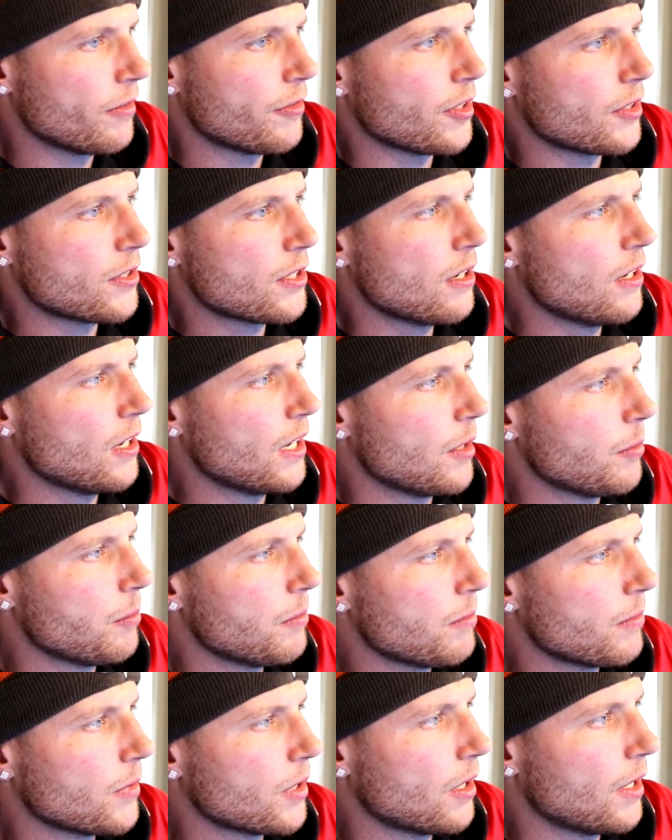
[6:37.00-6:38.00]
of your time,
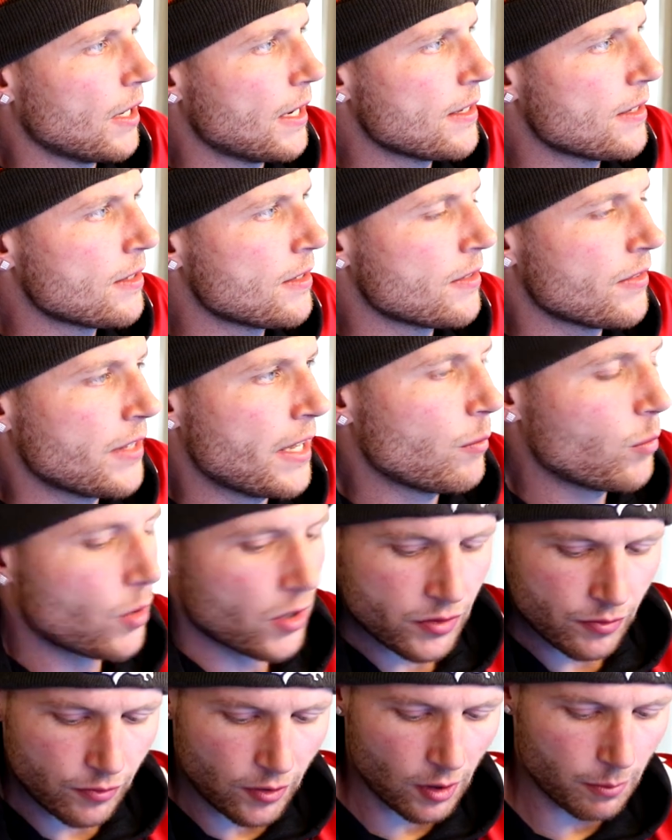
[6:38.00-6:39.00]
guys. That
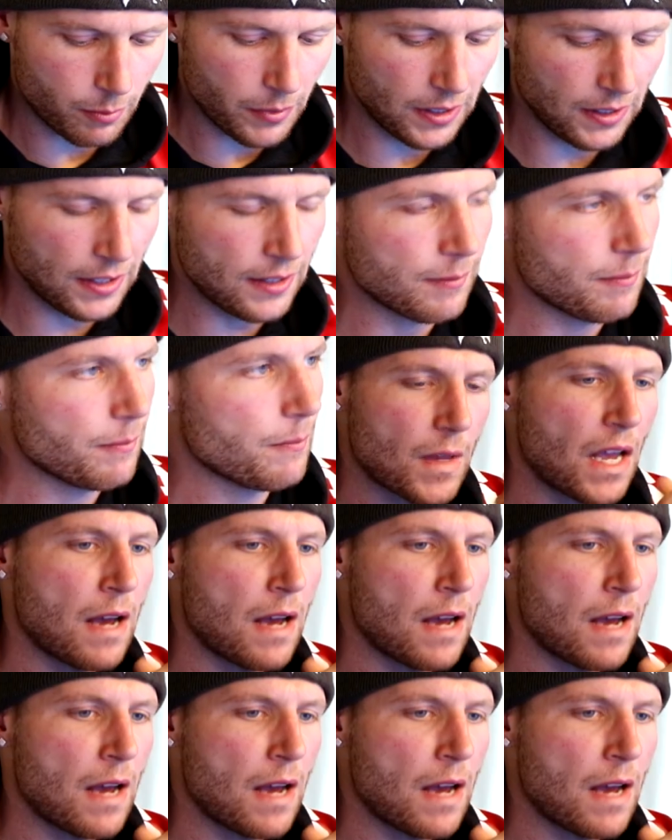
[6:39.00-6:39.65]
was Von Miller,